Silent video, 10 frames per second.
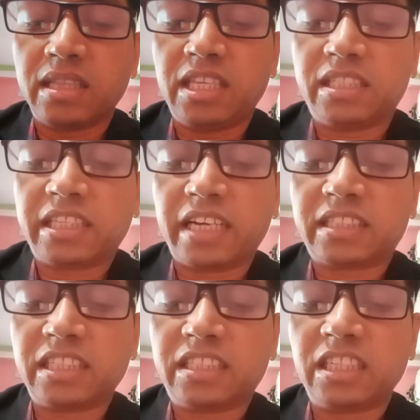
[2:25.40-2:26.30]
These
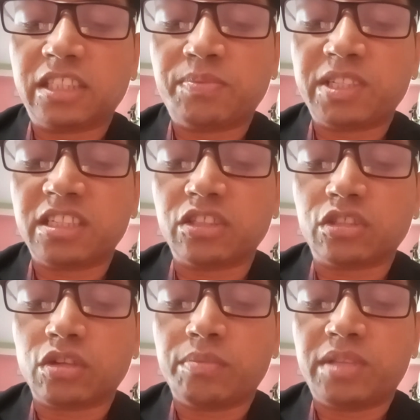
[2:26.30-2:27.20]
characteristics features
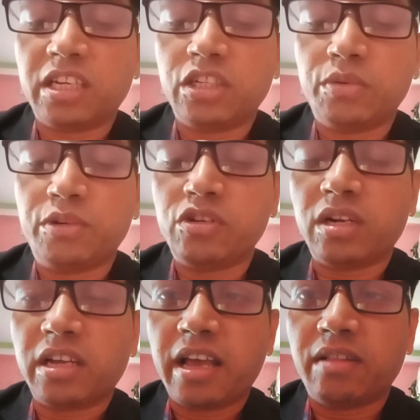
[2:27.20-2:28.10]
of the
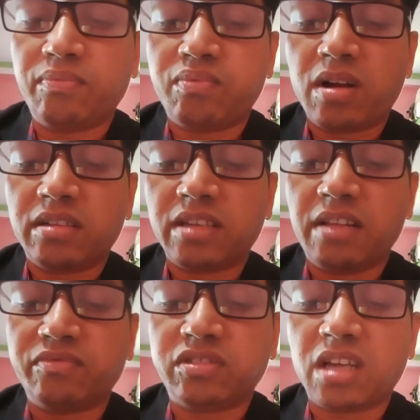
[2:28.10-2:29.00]
individual
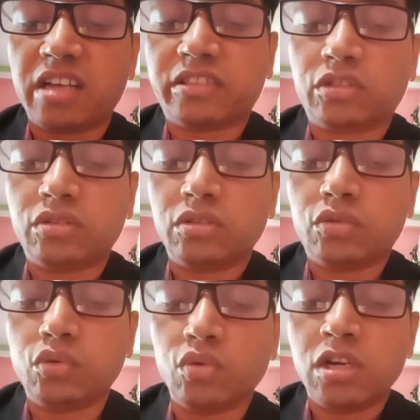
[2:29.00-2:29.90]
helps us
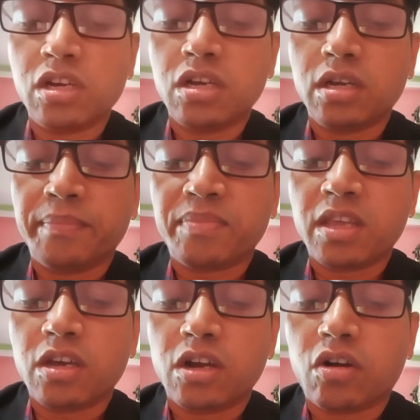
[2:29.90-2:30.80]
to
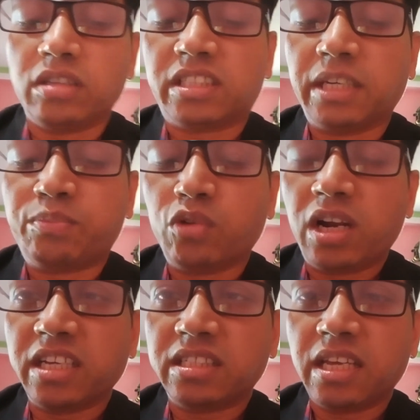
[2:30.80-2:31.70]

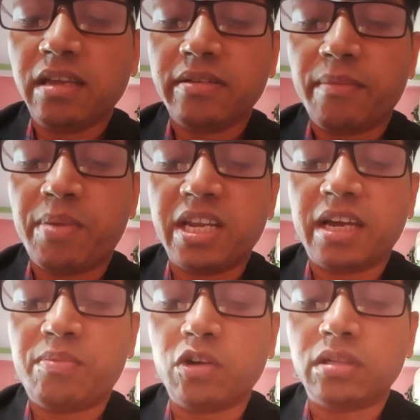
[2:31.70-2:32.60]
conceptualize a
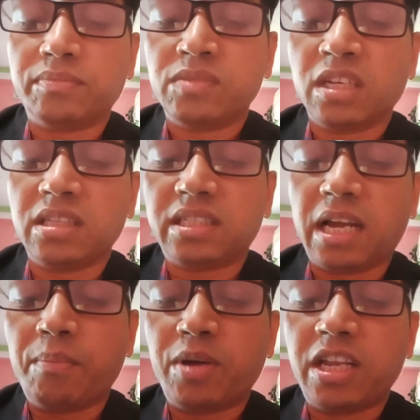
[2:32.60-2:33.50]
variable. The
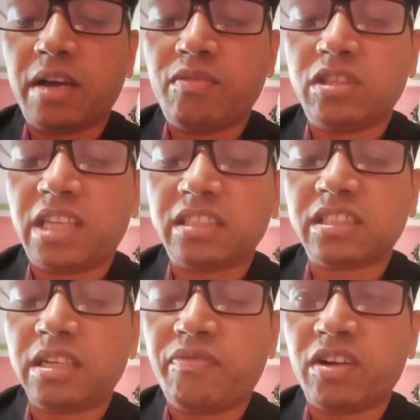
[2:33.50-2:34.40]
term variable thus
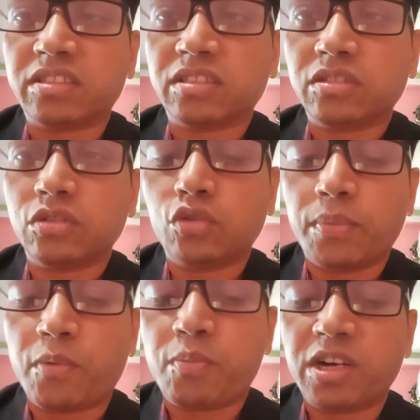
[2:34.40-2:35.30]
refers to a
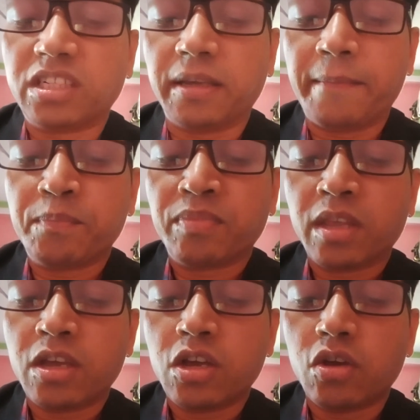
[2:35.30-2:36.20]
property
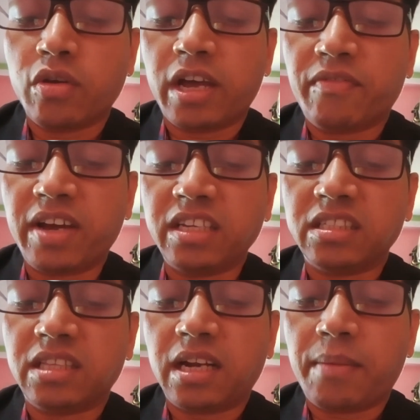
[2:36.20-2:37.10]
whereby
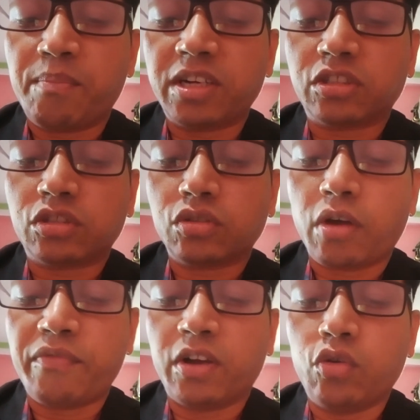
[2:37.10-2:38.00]
the numbers
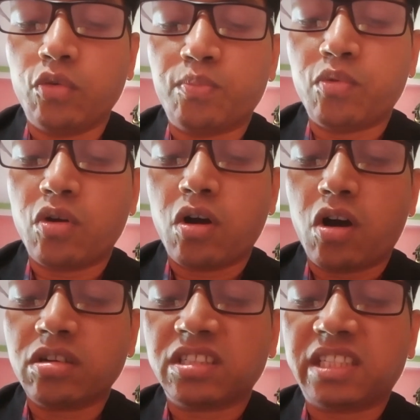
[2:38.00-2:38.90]
of a group
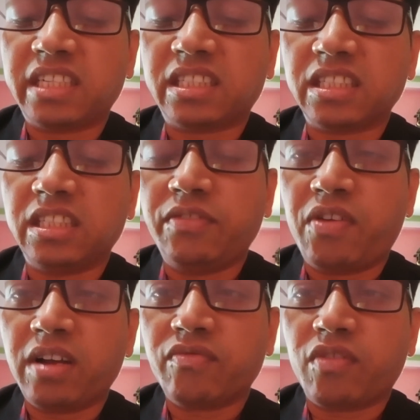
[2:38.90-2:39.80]
or set
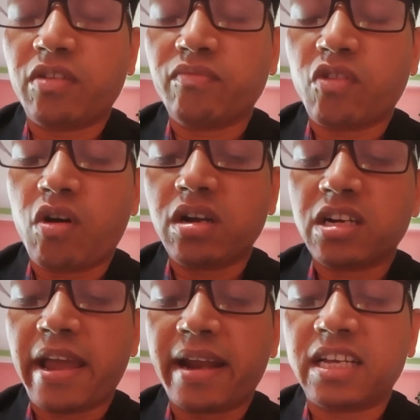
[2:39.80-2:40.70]
differ from one
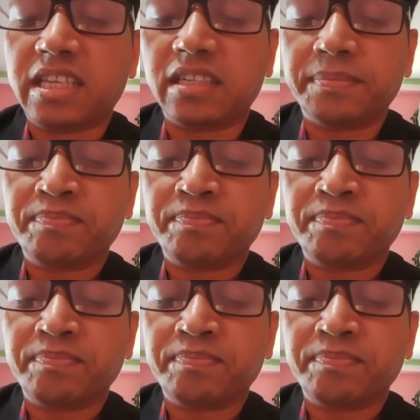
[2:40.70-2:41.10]
another.